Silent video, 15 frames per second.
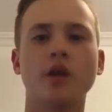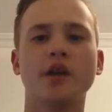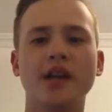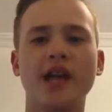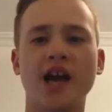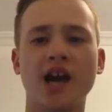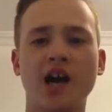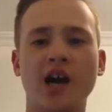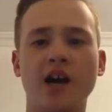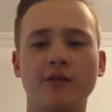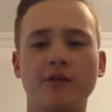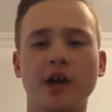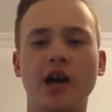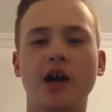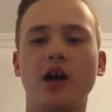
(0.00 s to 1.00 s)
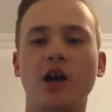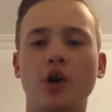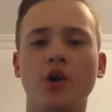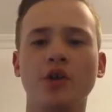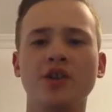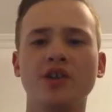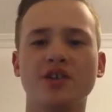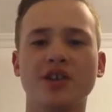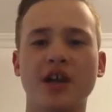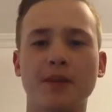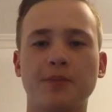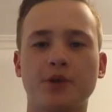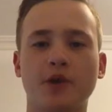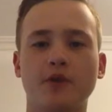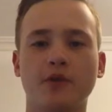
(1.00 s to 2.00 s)
Now I've owned this
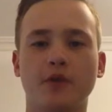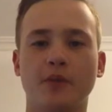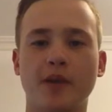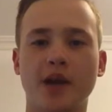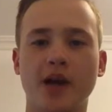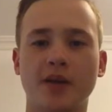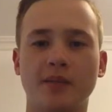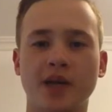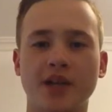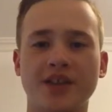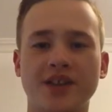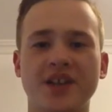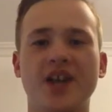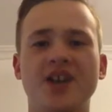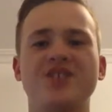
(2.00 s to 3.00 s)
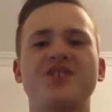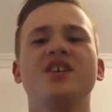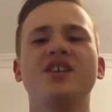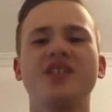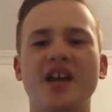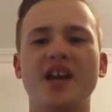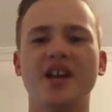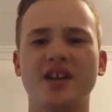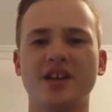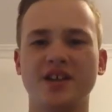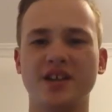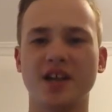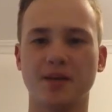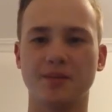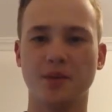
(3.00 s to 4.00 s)
laptop for about a month and I said that in
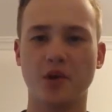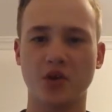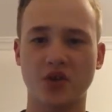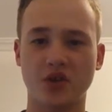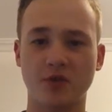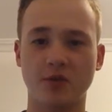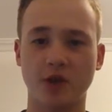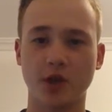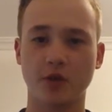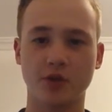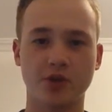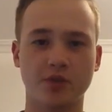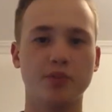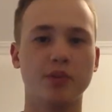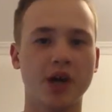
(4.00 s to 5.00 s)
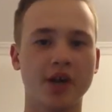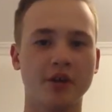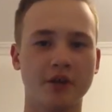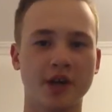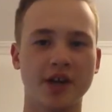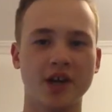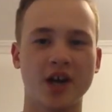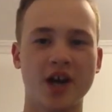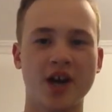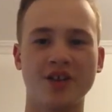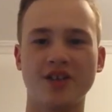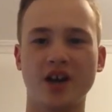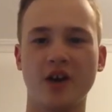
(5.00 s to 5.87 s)
the unboxing video which by the way guys